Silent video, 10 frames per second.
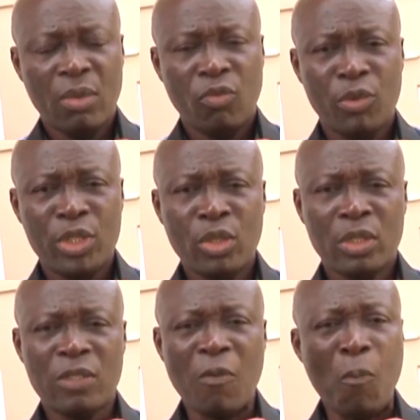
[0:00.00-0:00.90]
we did
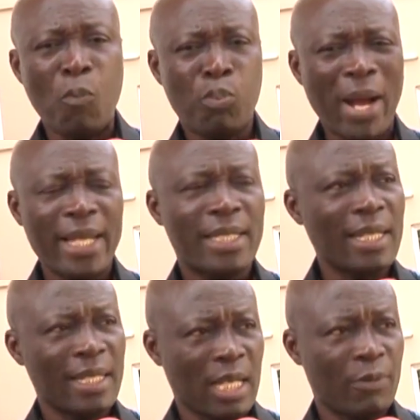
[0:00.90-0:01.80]
not bite
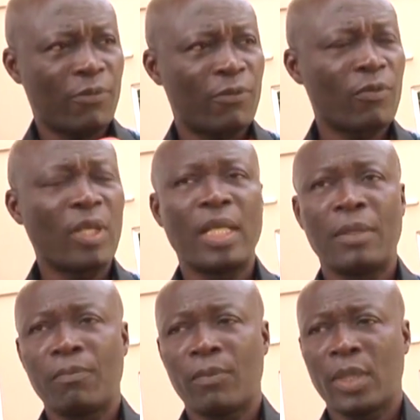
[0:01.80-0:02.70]
enough.
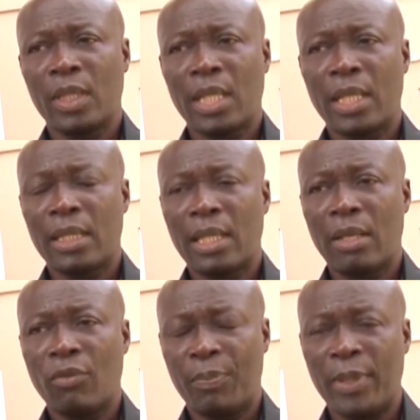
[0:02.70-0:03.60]
Um, the,
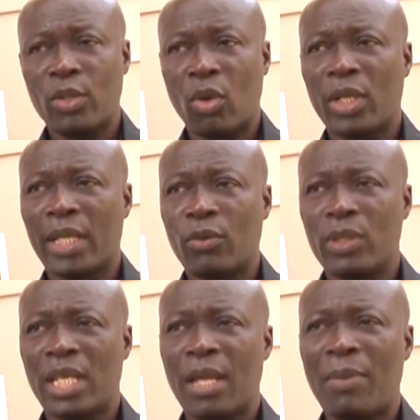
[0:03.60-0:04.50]
the we played all the
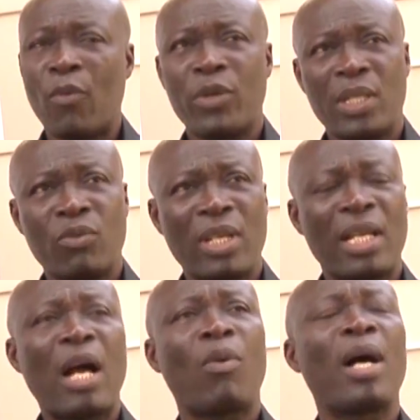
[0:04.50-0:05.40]
good game, but we did,
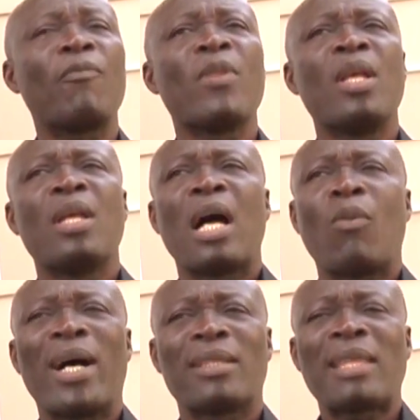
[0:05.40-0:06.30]
the, our
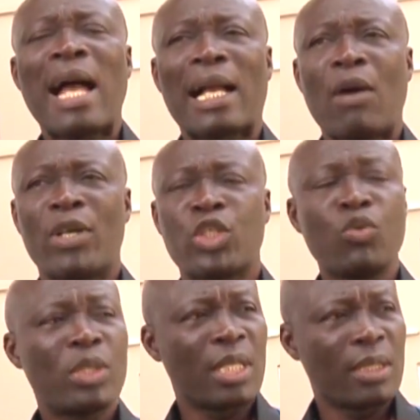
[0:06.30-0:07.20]
our attack, our
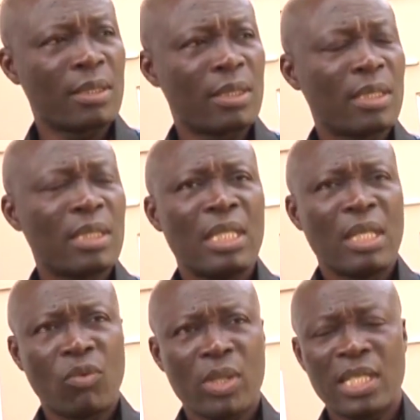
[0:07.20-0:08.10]
shooting
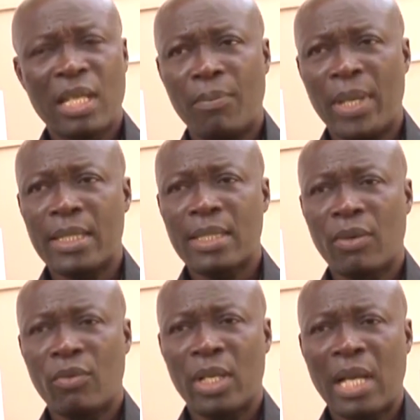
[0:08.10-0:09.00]
wasn't the best.
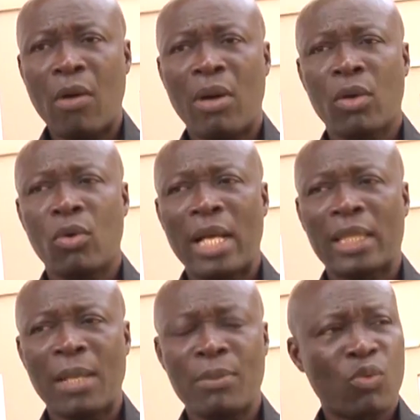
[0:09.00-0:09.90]
Uh, our, goal
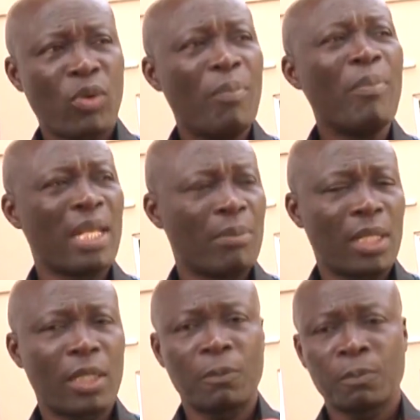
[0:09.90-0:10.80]
attempts were minimal,